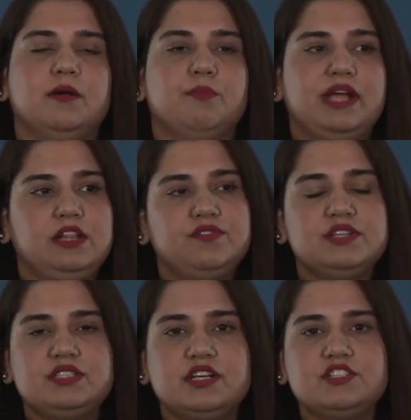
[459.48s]
Breadth
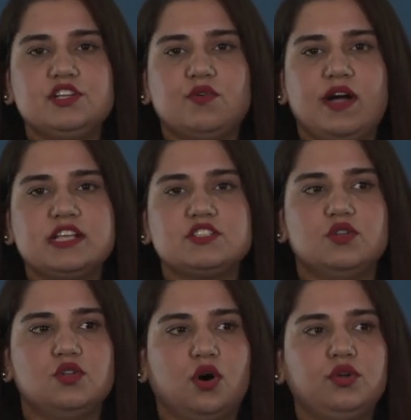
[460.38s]
first search requires
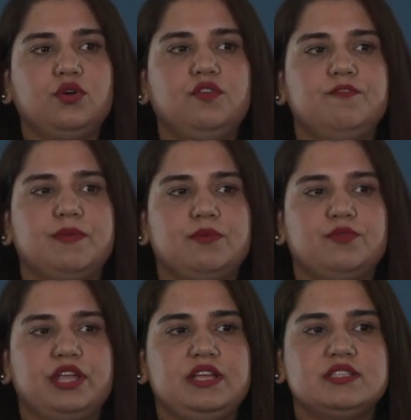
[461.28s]
lot of
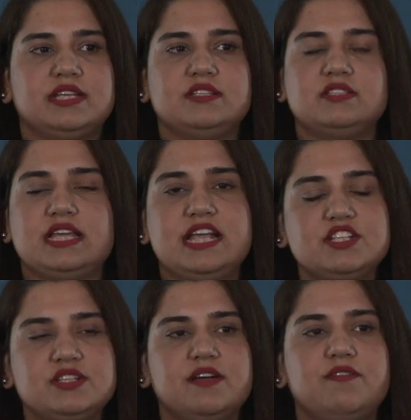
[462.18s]
memory, since
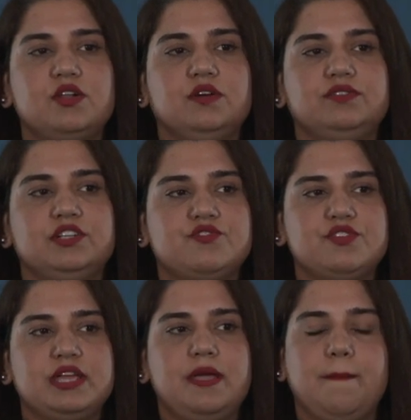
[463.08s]
each level of the
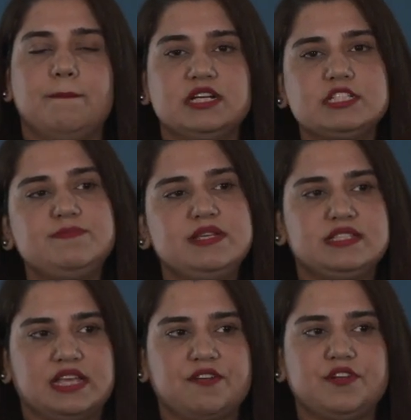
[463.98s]
tree must be
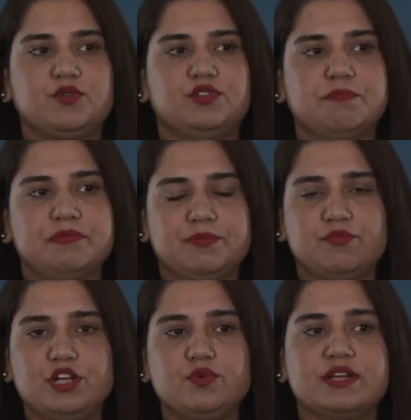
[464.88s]
saved into the
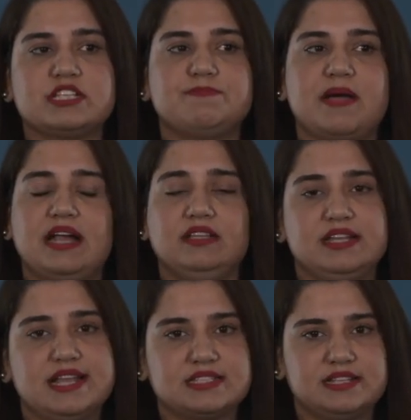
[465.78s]
memory to expand the
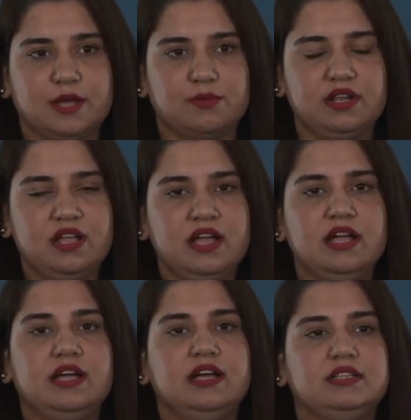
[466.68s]
next level.
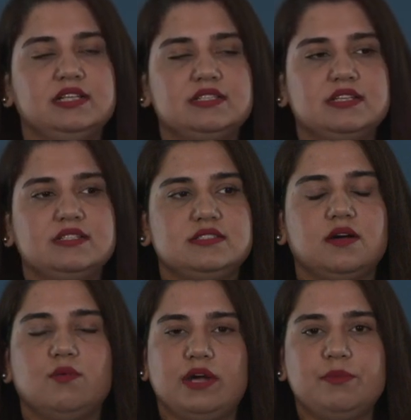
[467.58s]
This is
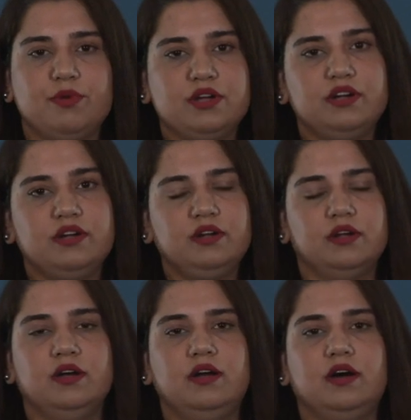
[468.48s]
one bigger
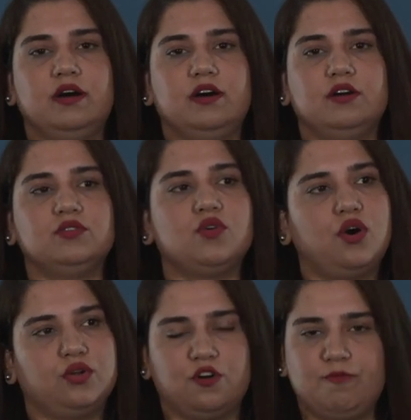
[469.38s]

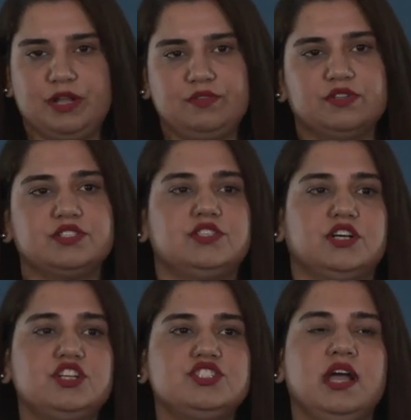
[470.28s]
con of breadth first
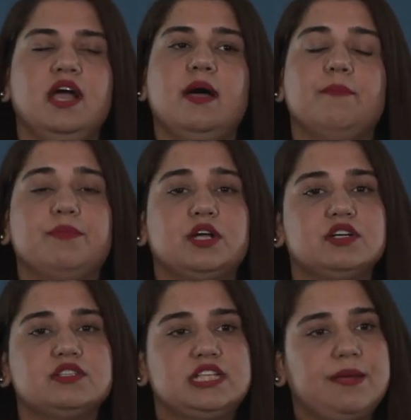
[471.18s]
search,
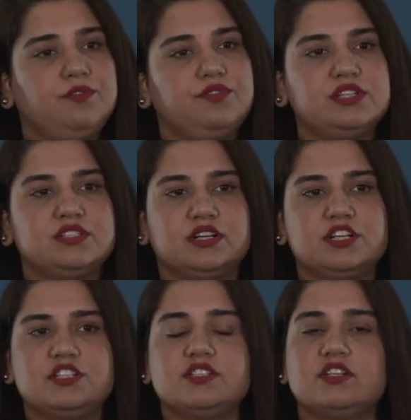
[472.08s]
because depth first
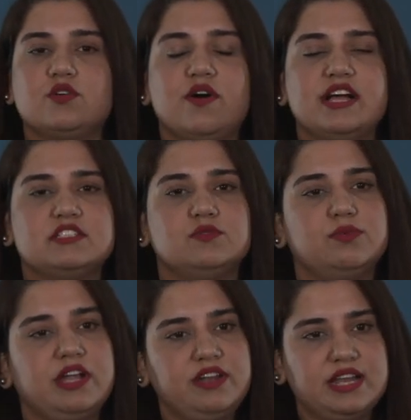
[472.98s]
search requires
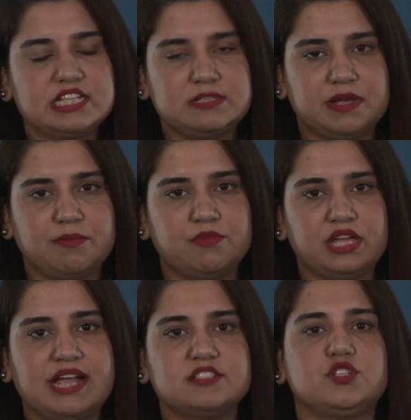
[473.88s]
very less
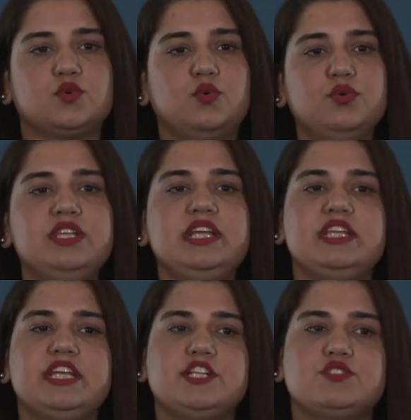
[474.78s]
memory, as it only
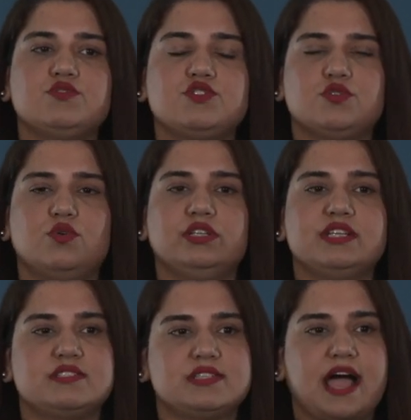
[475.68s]
needs to store
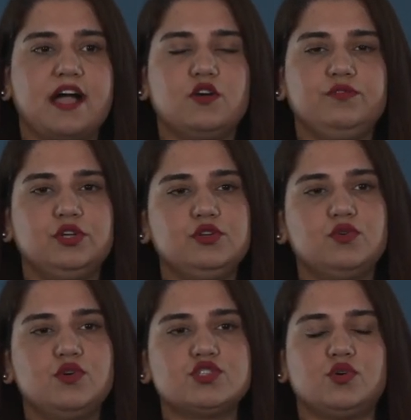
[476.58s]
the stack of the
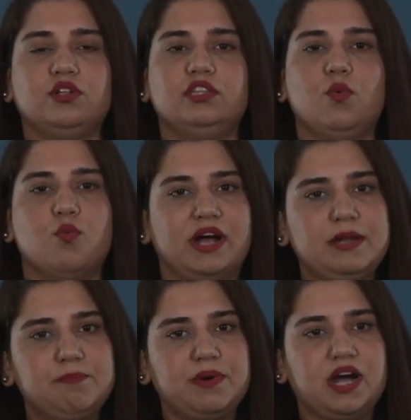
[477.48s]
nodes on the
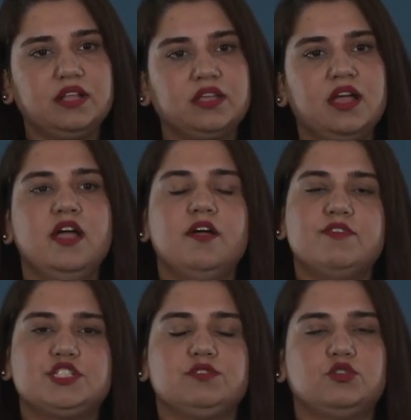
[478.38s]
one path,
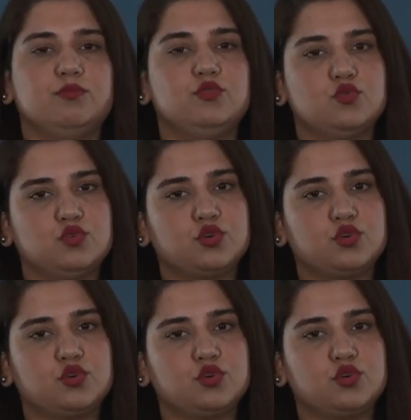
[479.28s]
which is from root